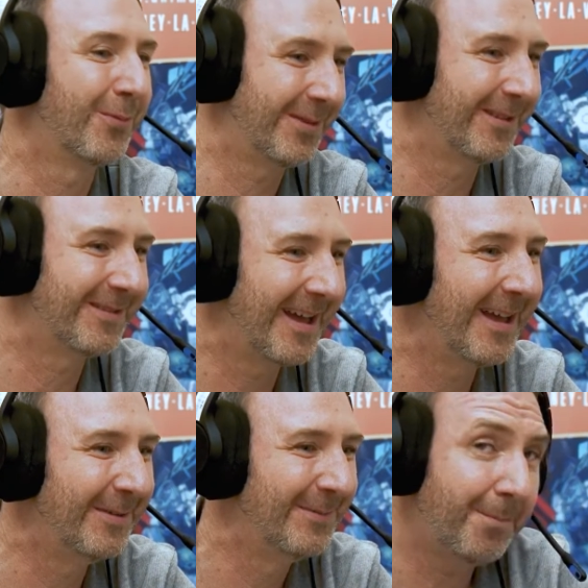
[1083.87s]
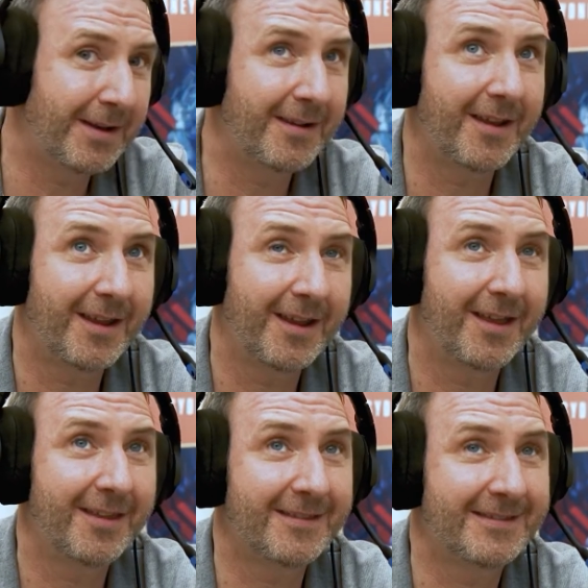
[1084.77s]
with this guy. But
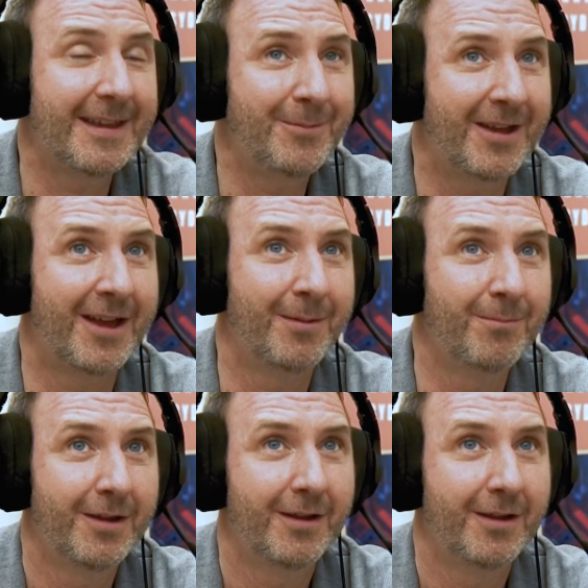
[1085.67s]
at eh, the same time,